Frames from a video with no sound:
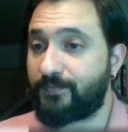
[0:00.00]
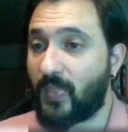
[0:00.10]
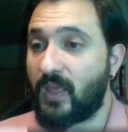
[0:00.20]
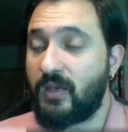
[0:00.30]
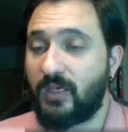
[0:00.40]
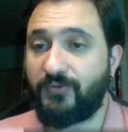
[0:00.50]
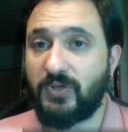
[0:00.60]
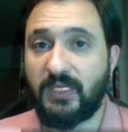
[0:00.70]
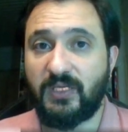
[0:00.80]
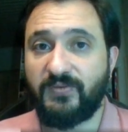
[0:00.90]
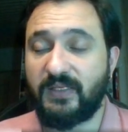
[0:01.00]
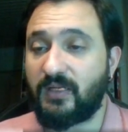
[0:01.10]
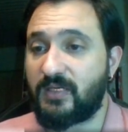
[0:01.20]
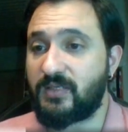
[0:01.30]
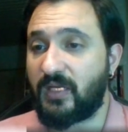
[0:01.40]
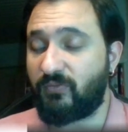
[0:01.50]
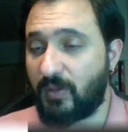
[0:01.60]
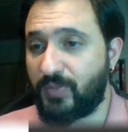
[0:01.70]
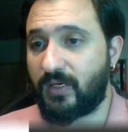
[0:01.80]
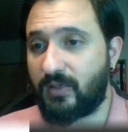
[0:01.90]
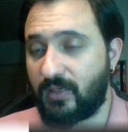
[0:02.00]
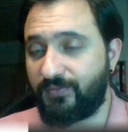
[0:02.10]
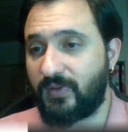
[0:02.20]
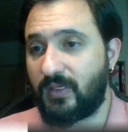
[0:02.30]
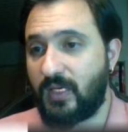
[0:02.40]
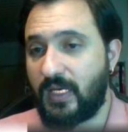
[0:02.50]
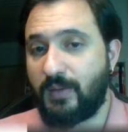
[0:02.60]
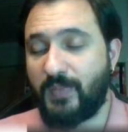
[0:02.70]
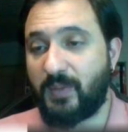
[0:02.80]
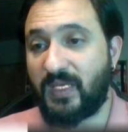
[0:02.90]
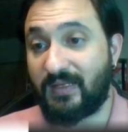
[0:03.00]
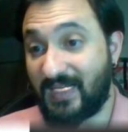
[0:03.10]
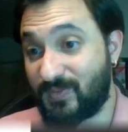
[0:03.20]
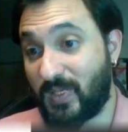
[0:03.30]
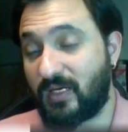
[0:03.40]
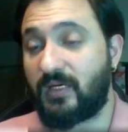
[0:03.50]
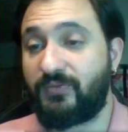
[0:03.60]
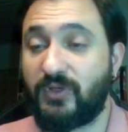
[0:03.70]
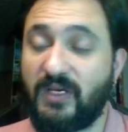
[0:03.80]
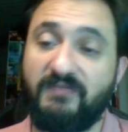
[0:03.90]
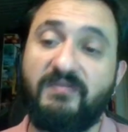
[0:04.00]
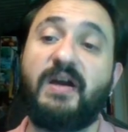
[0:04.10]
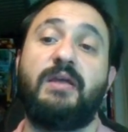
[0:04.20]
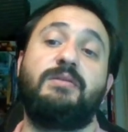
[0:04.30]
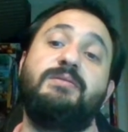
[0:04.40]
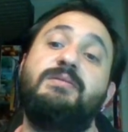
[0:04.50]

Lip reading: if you cannot find an answer in one paragraph, maybe in the next paragraph you can find